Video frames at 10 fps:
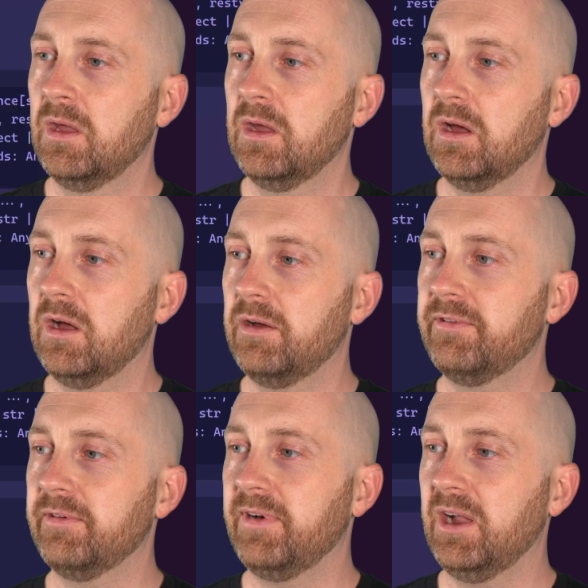of
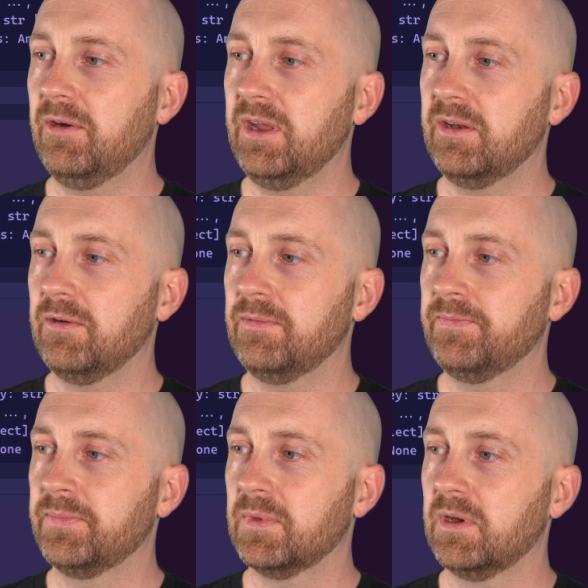file handle.
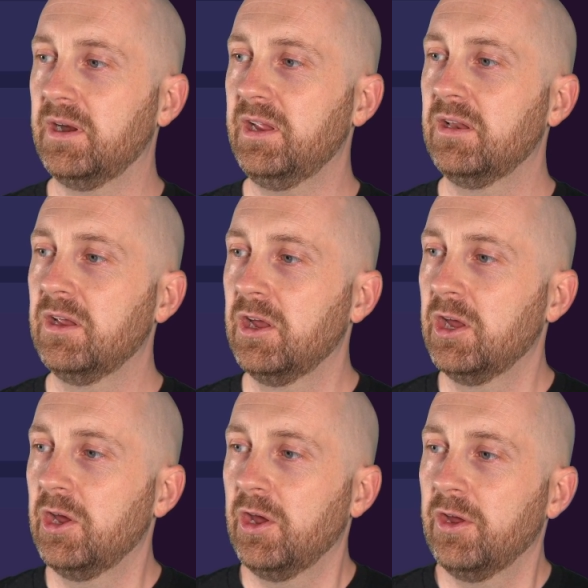Right?
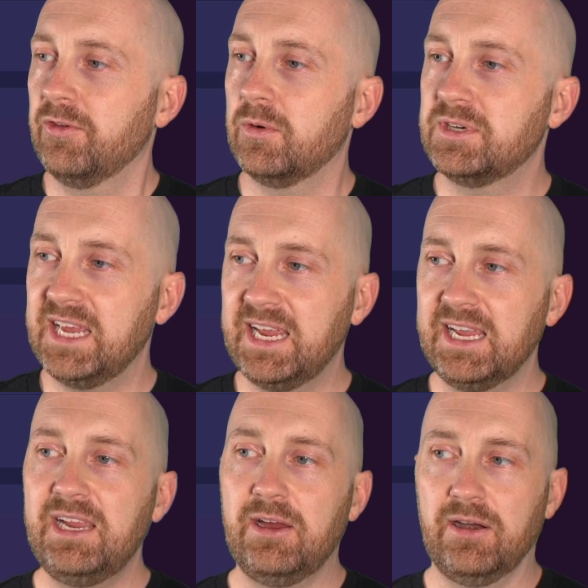So what we're saying
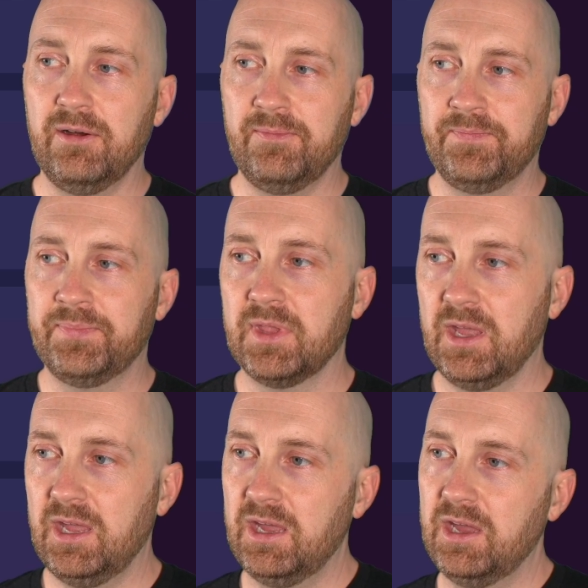here
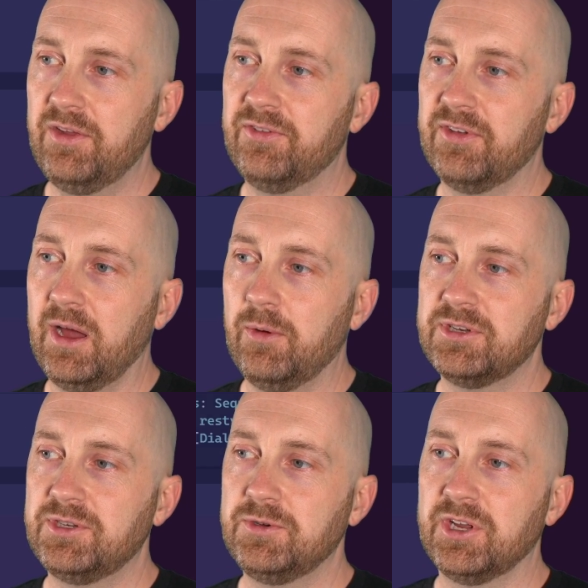is I want
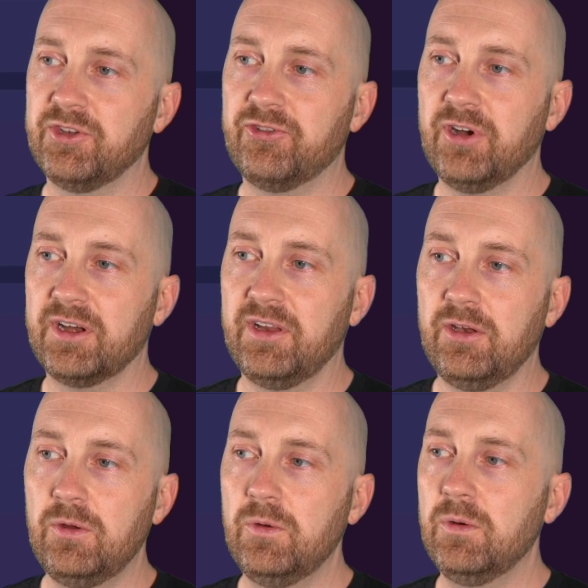to construct a
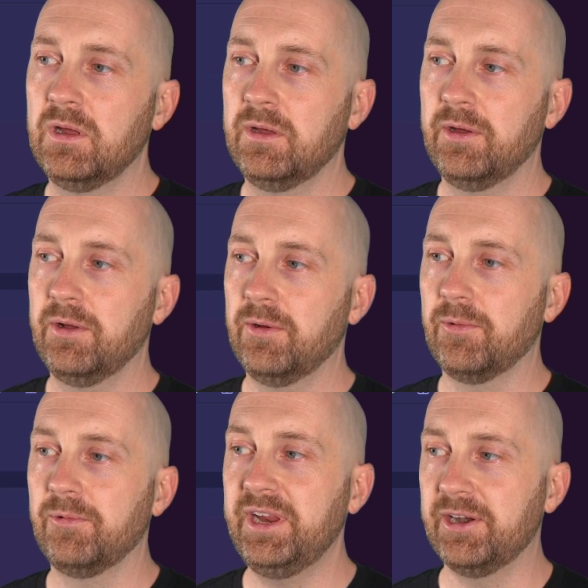new
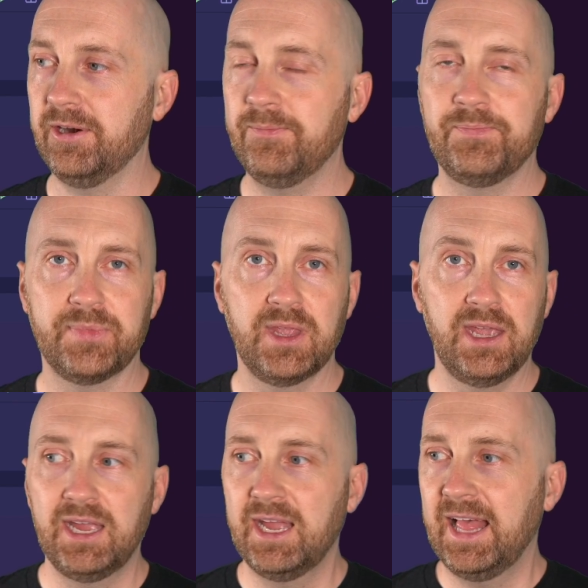reader.
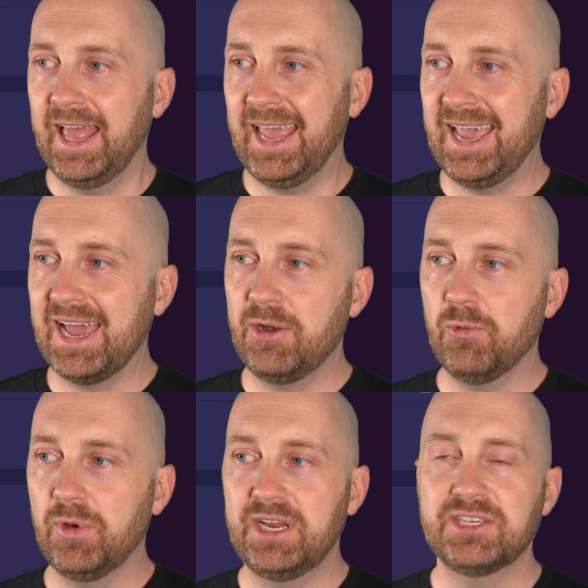And
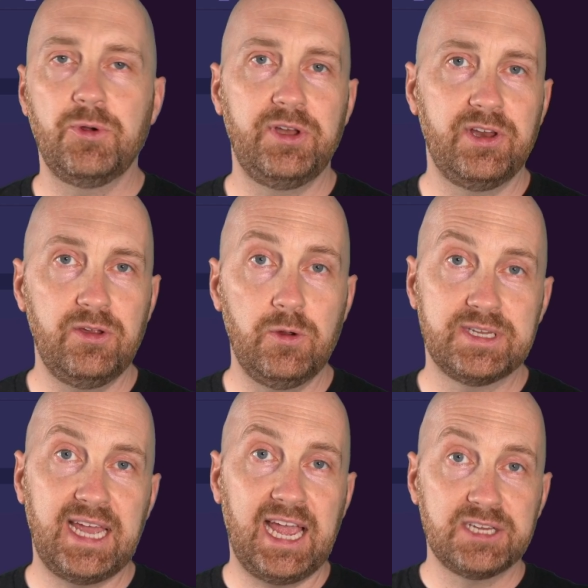what it's going to do is
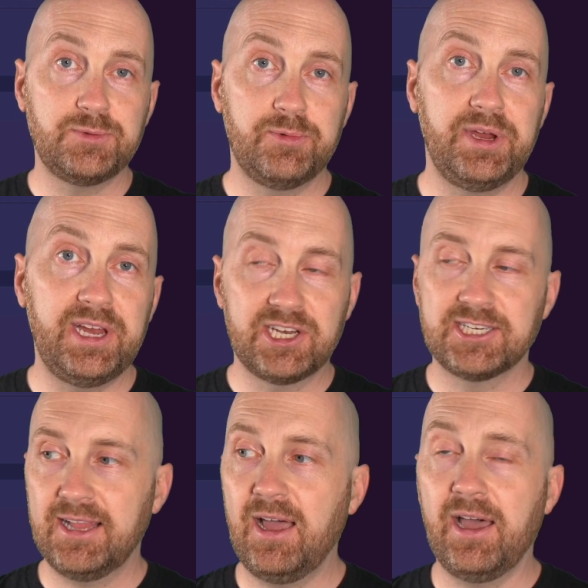as we read each
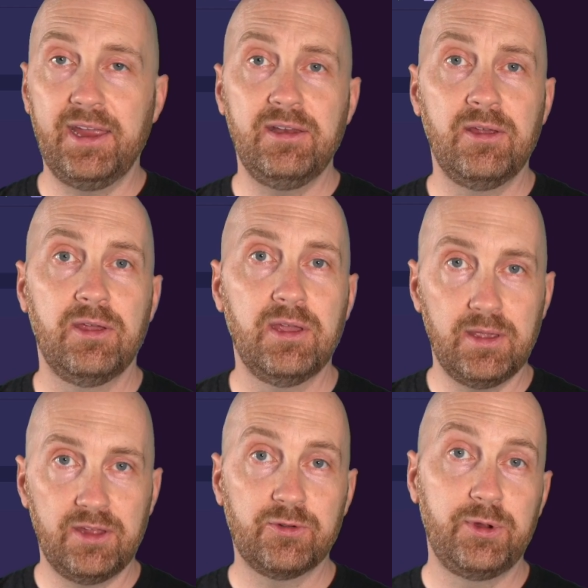line,
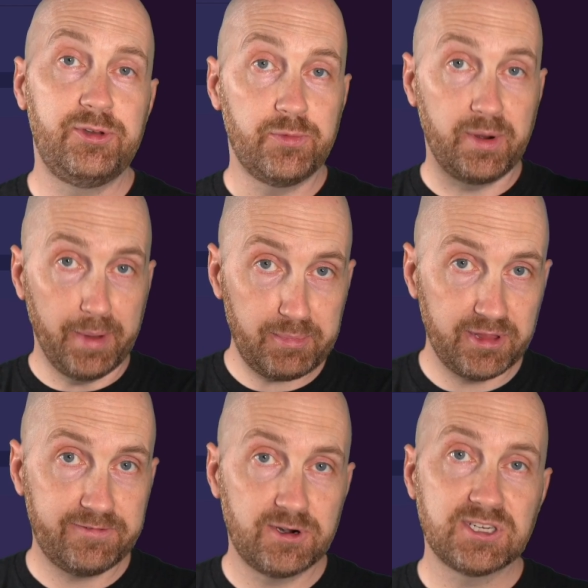it's going to remember the
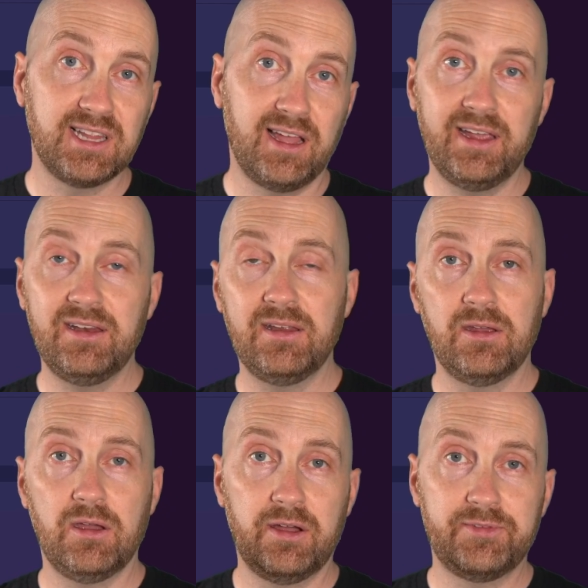first line
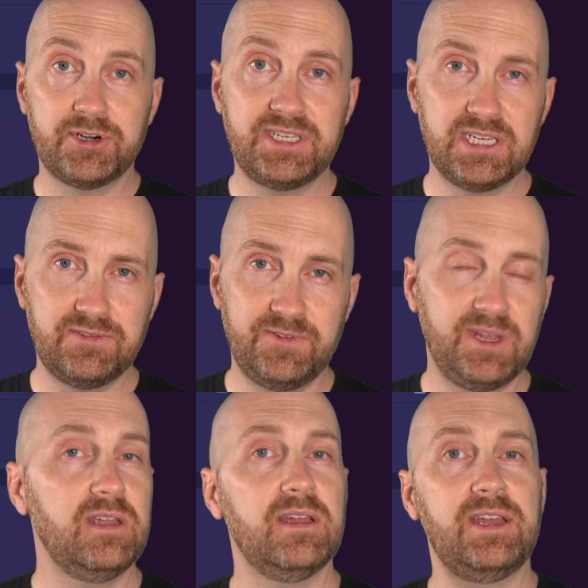of our
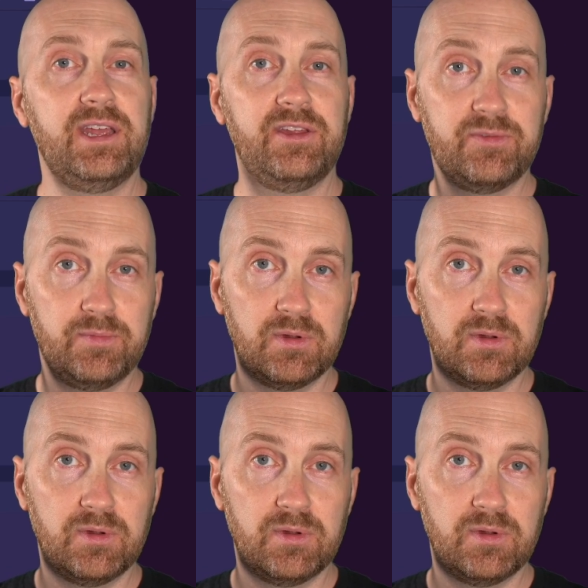CSV is